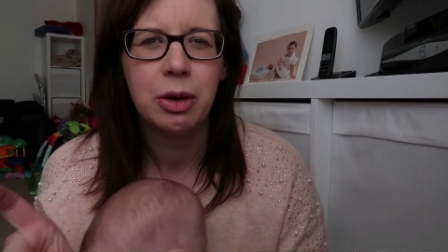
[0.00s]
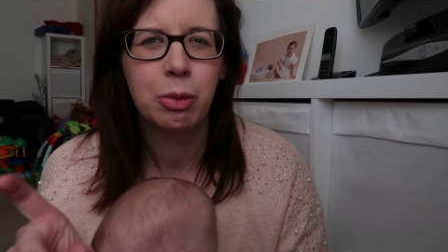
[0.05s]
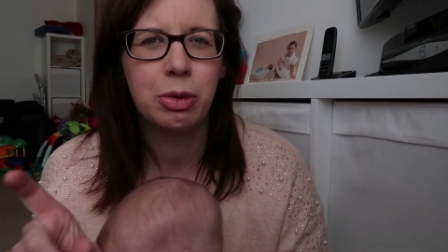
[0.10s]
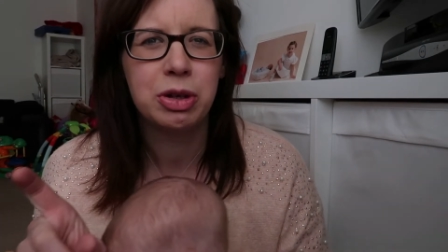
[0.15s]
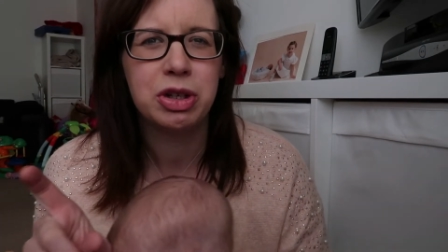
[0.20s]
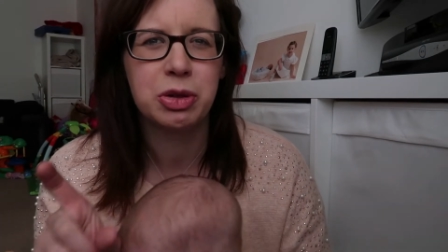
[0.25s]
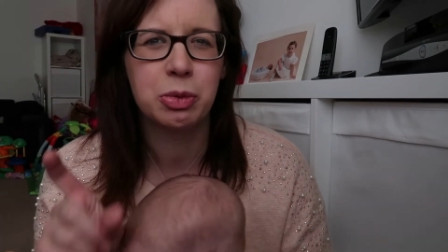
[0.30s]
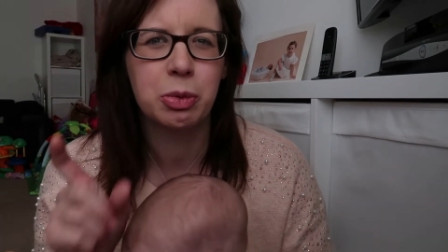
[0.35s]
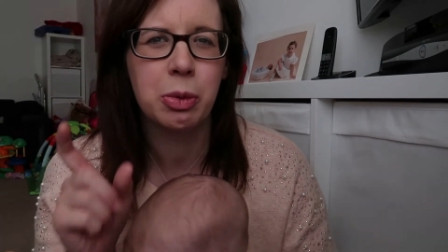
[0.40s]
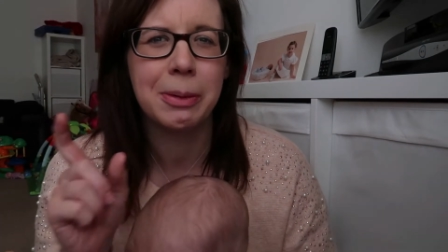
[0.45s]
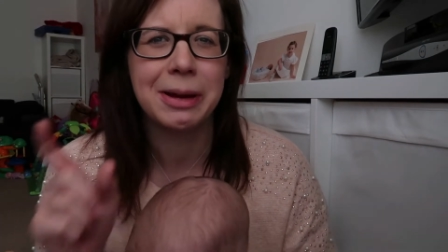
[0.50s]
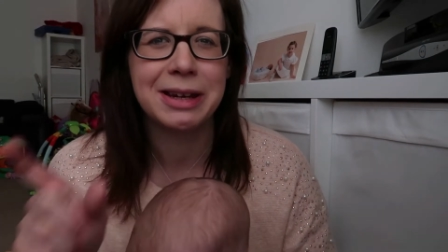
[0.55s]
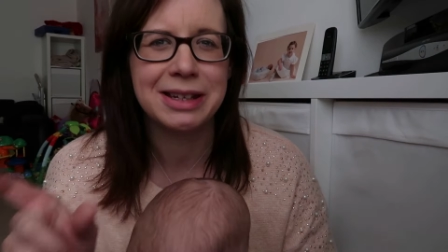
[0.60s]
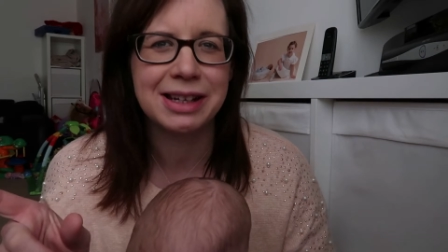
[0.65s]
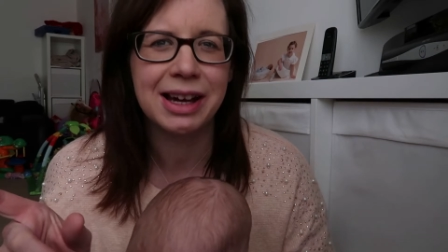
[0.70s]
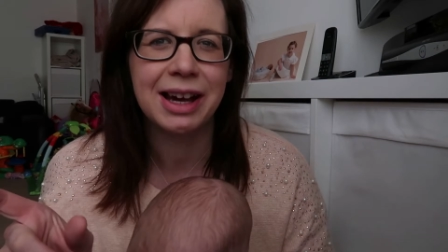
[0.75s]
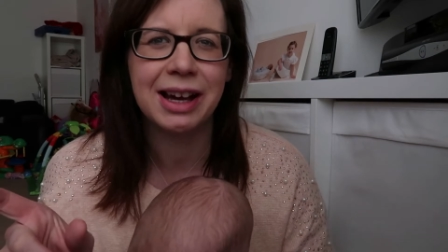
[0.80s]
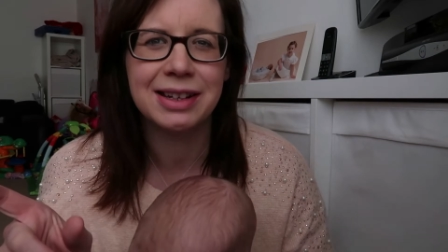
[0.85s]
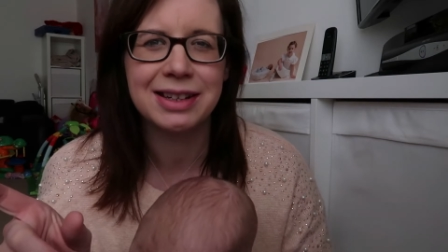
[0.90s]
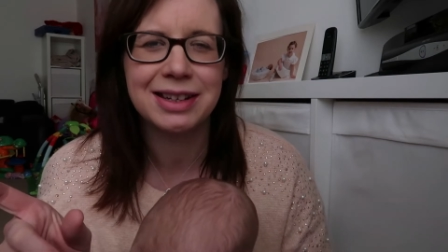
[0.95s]
which is what my
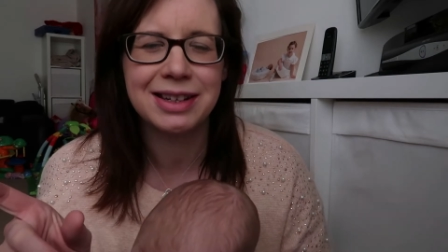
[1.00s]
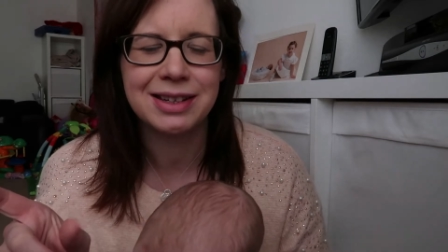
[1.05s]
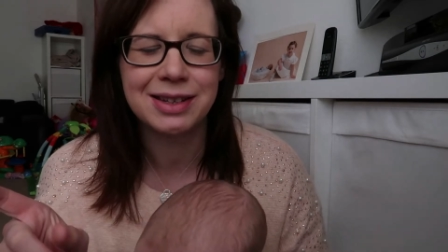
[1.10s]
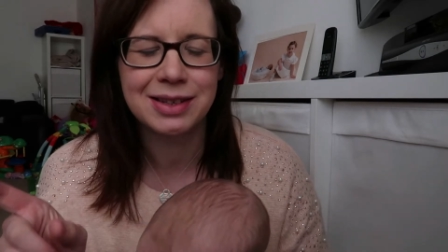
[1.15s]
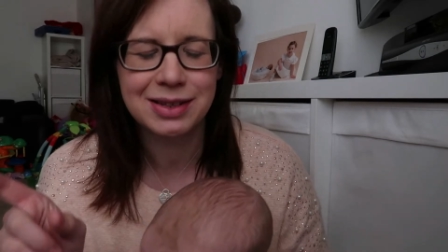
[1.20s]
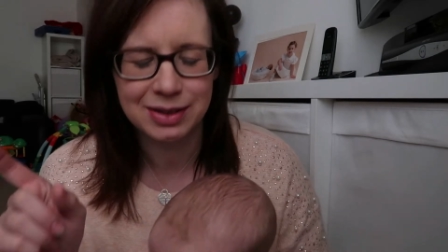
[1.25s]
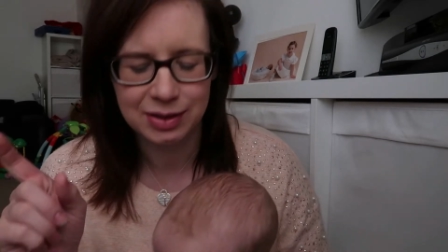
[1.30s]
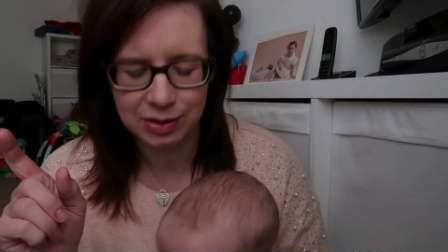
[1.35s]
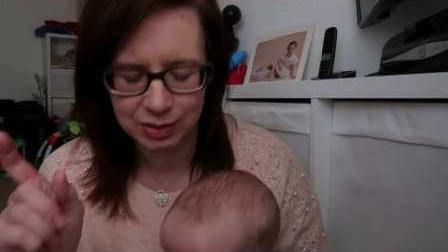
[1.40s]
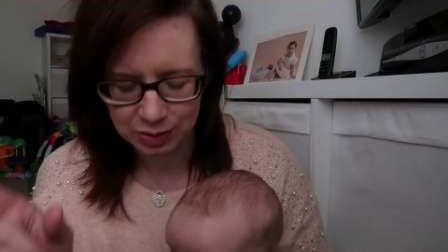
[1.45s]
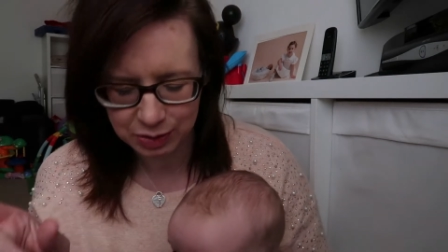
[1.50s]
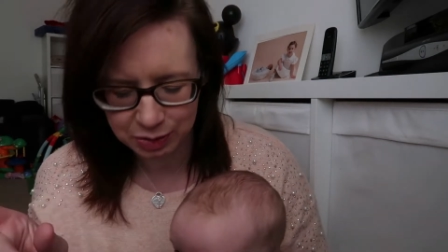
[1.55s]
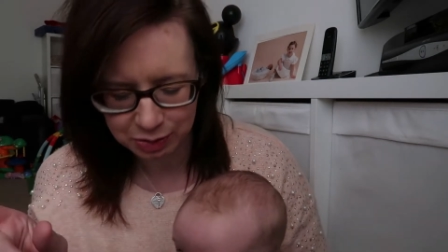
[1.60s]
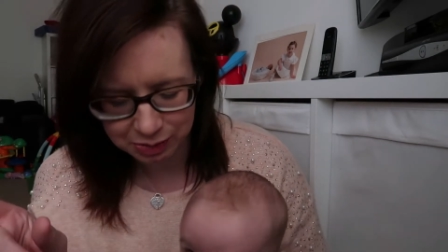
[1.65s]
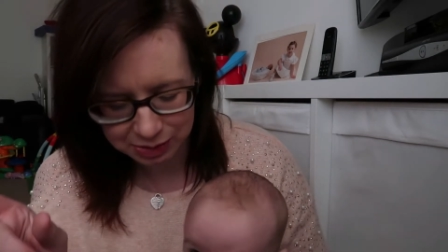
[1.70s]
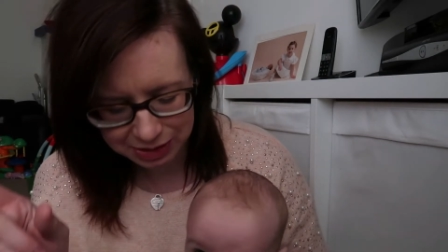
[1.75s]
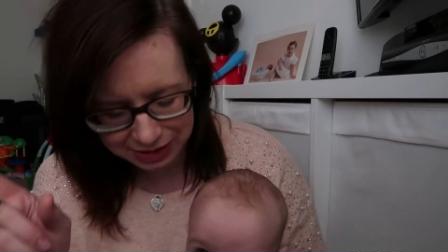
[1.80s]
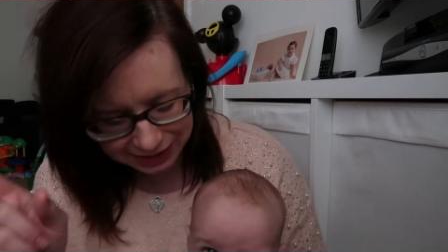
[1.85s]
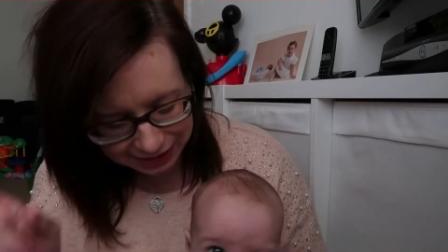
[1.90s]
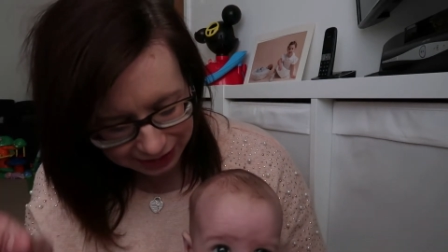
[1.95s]
dad is.
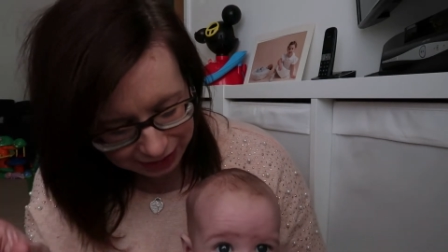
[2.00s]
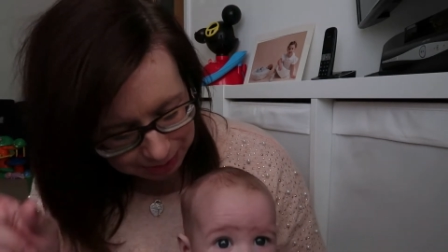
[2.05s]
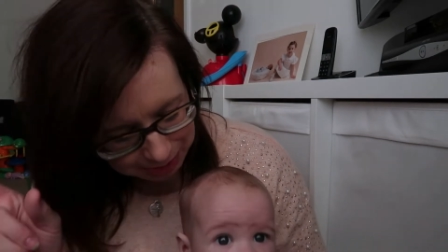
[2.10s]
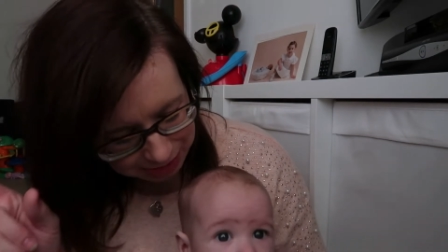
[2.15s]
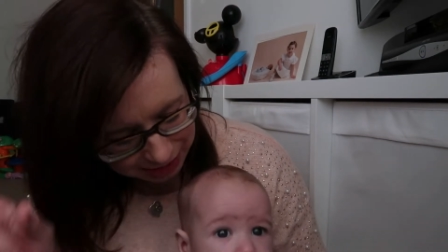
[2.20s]
So he's going to